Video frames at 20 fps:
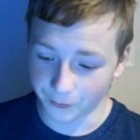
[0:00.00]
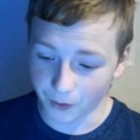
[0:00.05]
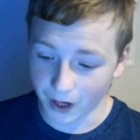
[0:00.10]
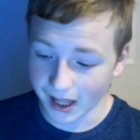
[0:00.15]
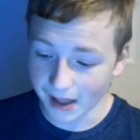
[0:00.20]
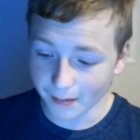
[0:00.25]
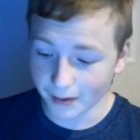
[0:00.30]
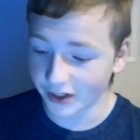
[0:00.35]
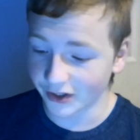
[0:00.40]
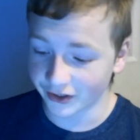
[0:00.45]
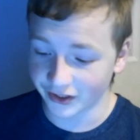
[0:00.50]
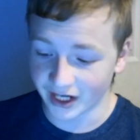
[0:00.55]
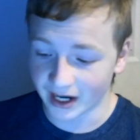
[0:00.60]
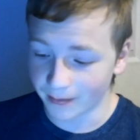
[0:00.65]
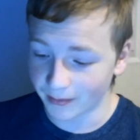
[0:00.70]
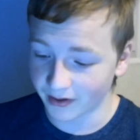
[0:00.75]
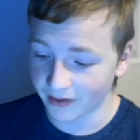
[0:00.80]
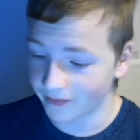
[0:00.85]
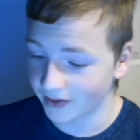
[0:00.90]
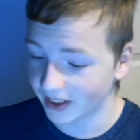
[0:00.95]
I'm on the
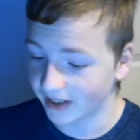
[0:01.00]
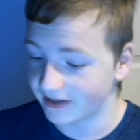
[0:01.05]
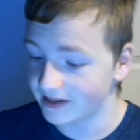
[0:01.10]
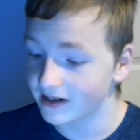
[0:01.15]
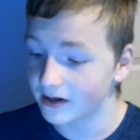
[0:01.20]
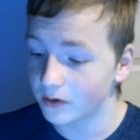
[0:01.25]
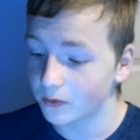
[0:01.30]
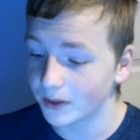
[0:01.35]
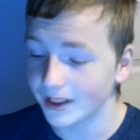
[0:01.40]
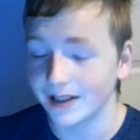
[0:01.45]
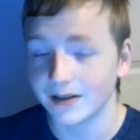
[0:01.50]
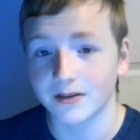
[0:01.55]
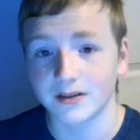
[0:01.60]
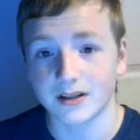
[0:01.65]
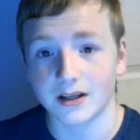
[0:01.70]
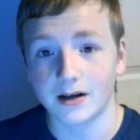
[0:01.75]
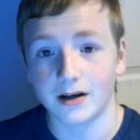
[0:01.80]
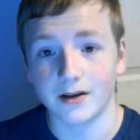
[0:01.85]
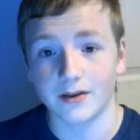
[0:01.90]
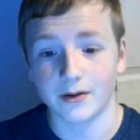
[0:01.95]
topic of a Nintendo
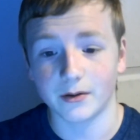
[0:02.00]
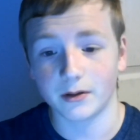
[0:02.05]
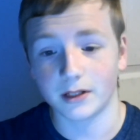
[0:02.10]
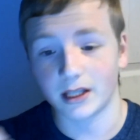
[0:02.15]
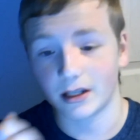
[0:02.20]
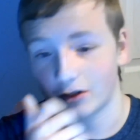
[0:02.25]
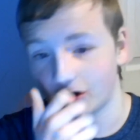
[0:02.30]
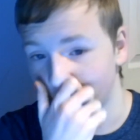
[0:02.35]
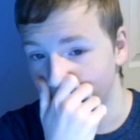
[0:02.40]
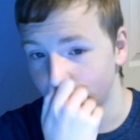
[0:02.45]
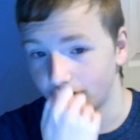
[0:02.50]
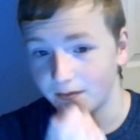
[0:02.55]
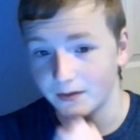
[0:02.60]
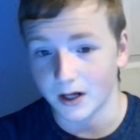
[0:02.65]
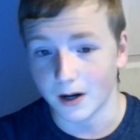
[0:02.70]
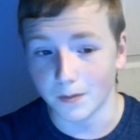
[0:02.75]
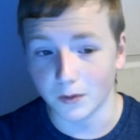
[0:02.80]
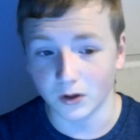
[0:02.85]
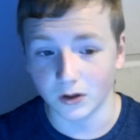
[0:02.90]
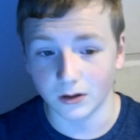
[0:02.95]
Wii, they showed off a
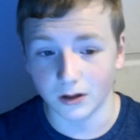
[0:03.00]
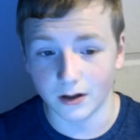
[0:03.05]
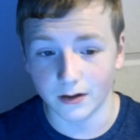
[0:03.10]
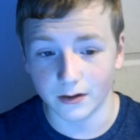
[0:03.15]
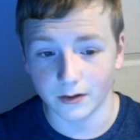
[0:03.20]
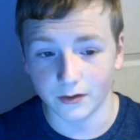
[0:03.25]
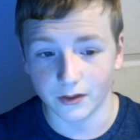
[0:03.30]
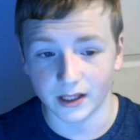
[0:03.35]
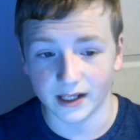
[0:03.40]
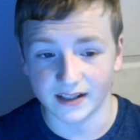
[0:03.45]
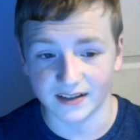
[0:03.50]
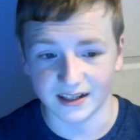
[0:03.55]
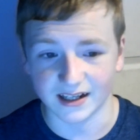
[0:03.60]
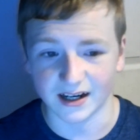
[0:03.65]
couple other things, like